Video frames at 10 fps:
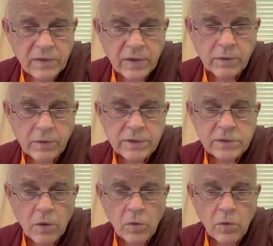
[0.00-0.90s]
there is
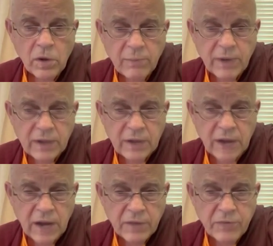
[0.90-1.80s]
no limit
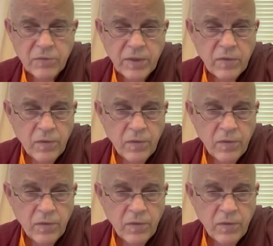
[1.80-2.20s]
other than